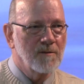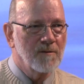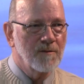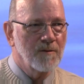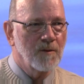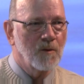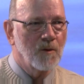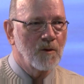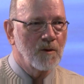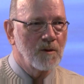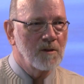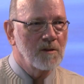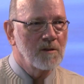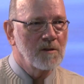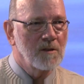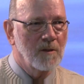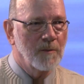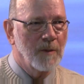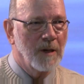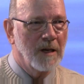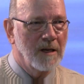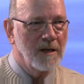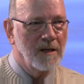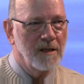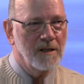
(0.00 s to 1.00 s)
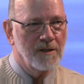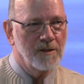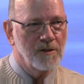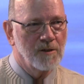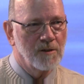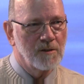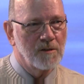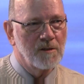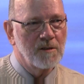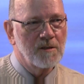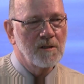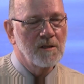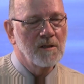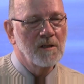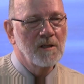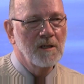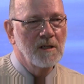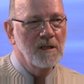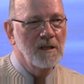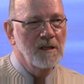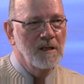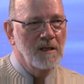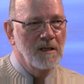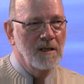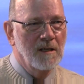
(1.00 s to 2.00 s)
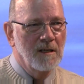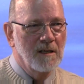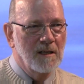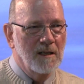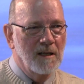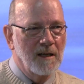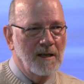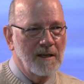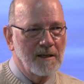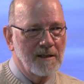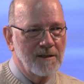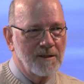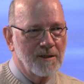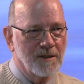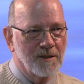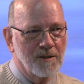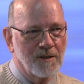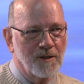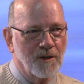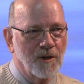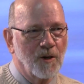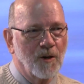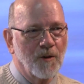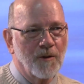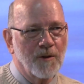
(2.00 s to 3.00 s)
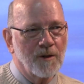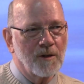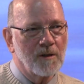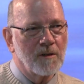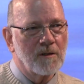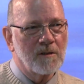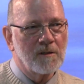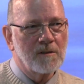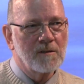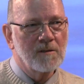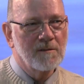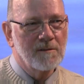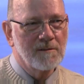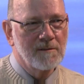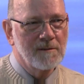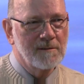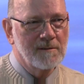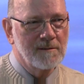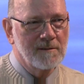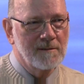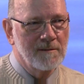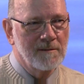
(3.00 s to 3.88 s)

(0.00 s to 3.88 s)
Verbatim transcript: And for about eight years, I attended all their